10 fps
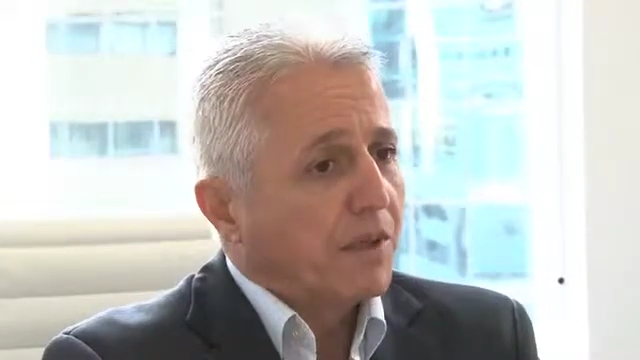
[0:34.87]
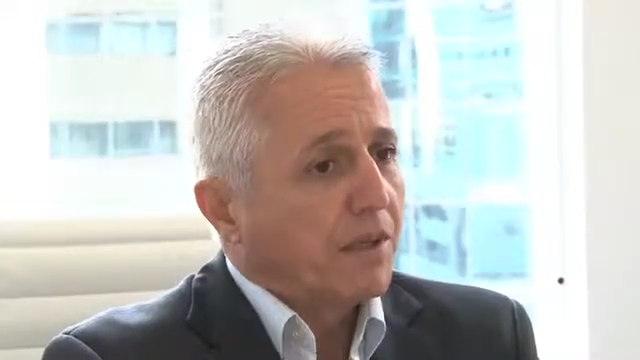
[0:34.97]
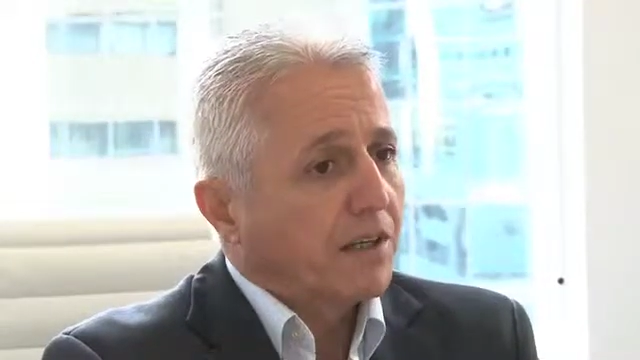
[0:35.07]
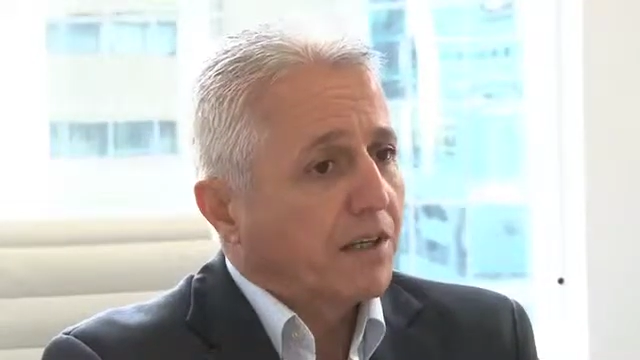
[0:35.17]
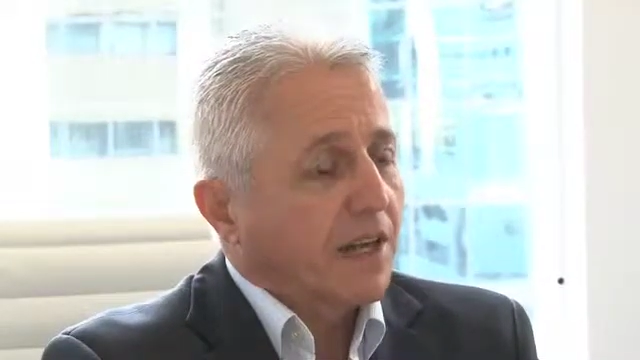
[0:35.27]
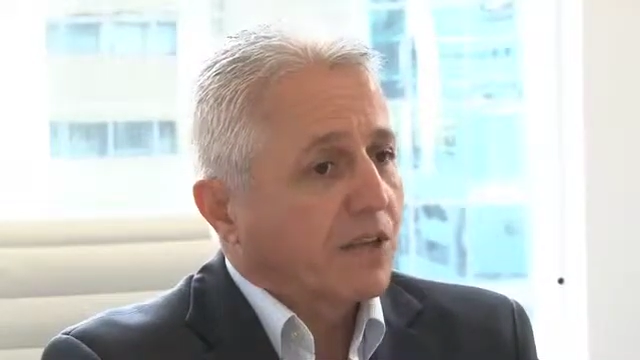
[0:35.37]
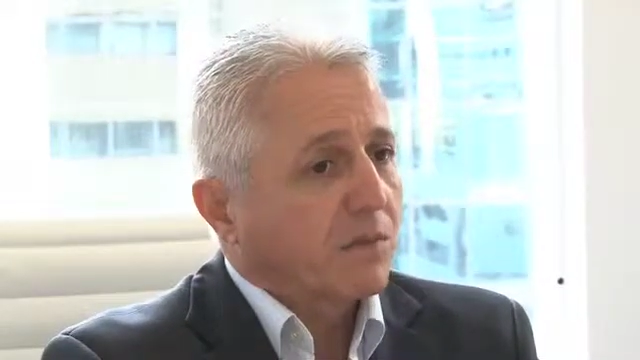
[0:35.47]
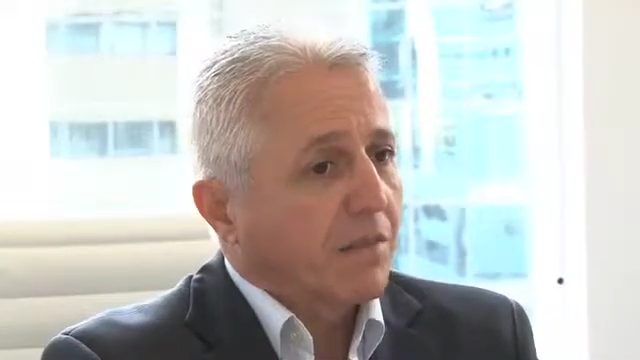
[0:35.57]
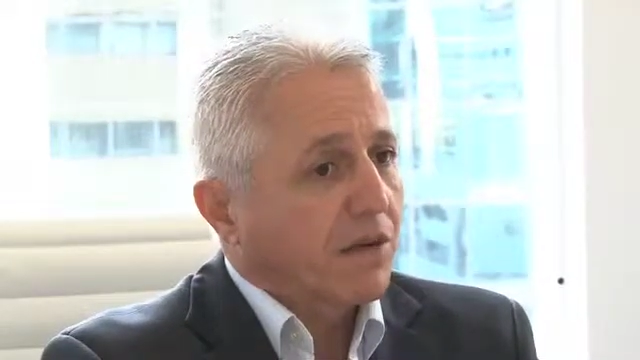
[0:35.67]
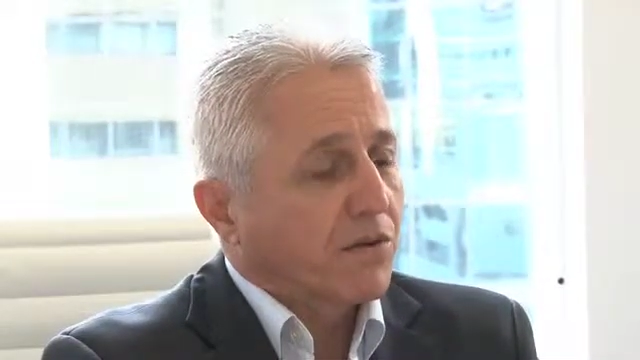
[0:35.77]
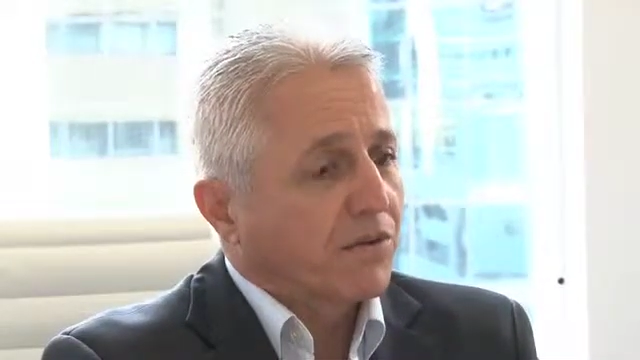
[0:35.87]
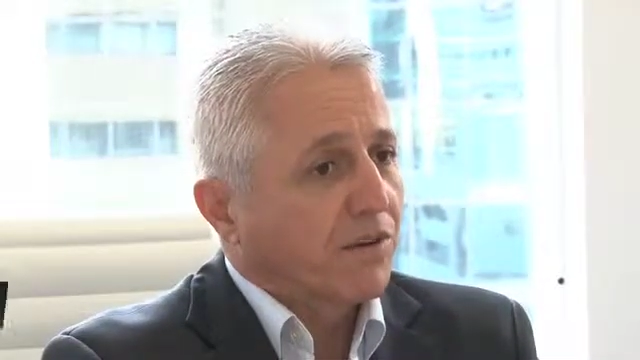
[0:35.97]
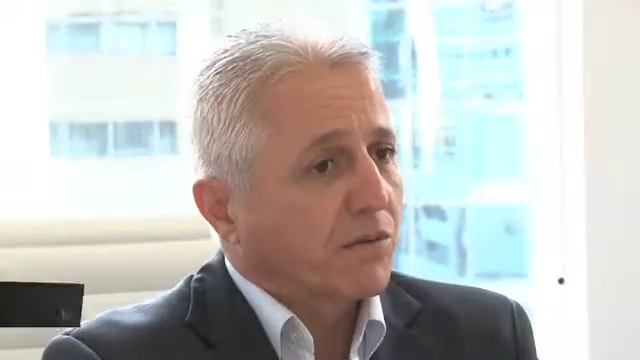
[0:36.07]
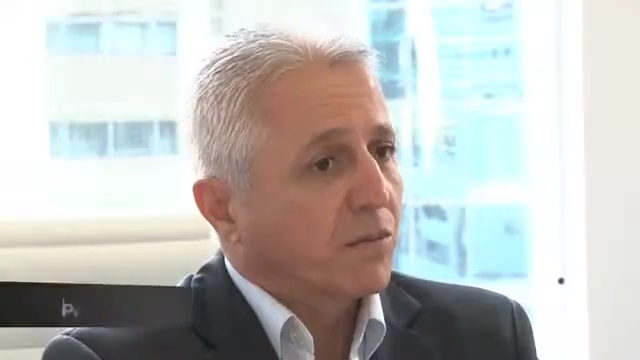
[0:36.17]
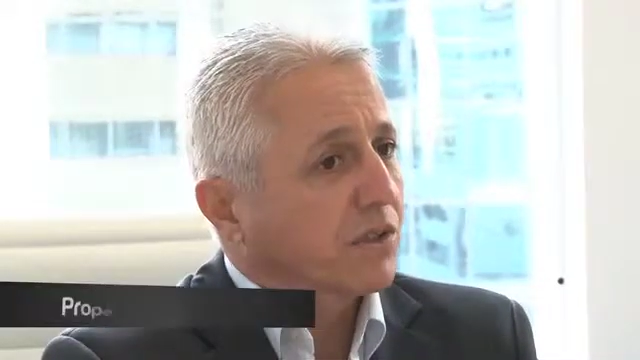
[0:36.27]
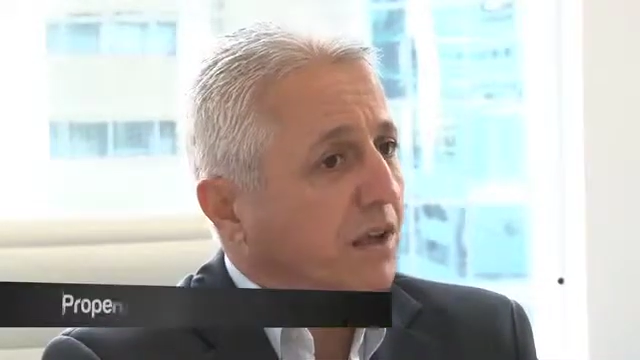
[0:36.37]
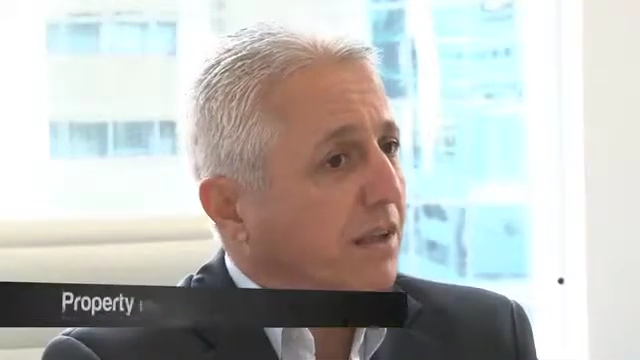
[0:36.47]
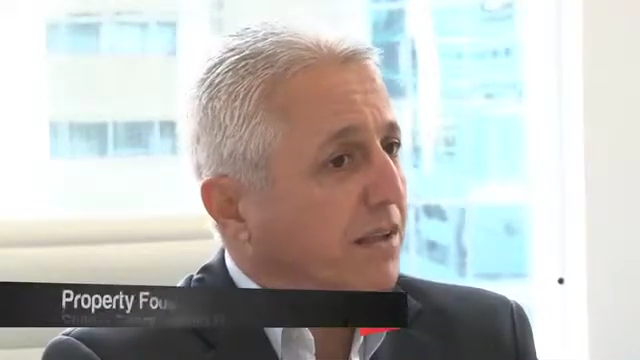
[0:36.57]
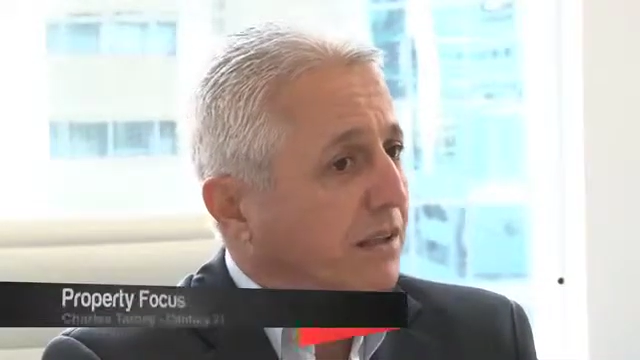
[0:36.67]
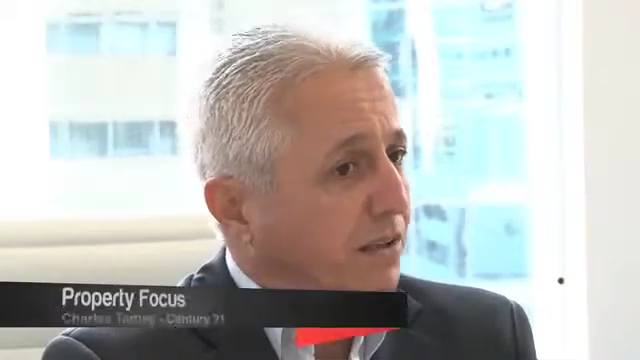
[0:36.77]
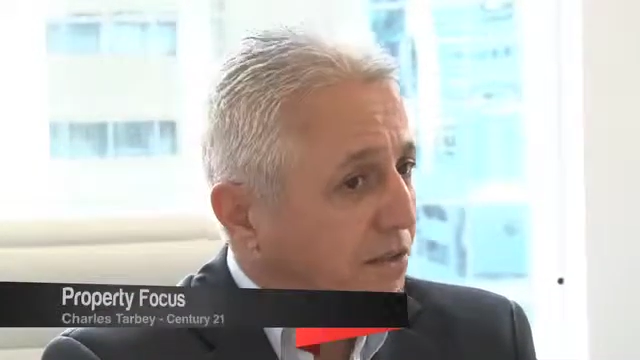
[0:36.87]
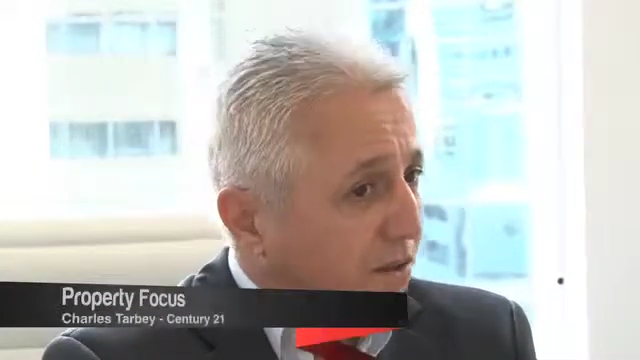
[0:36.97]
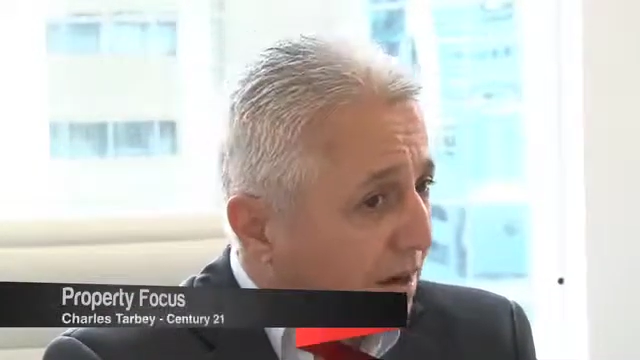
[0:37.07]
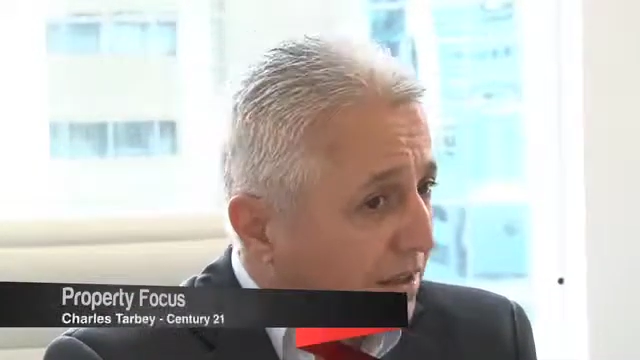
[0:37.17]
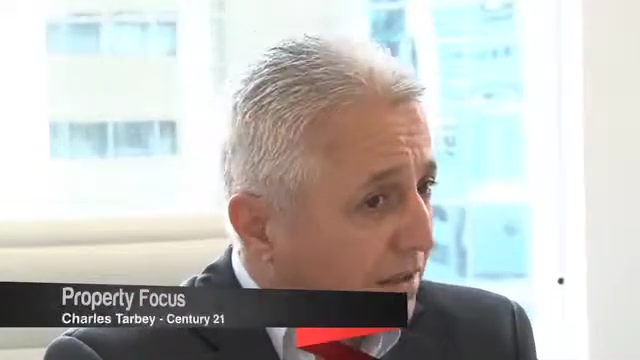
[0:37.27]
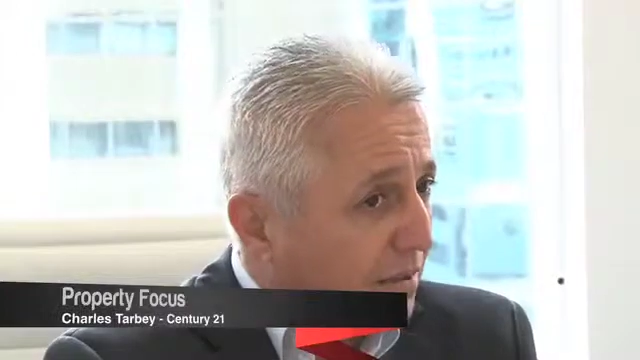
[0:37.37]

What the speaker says: The International Monetary Fund was saying that in Australia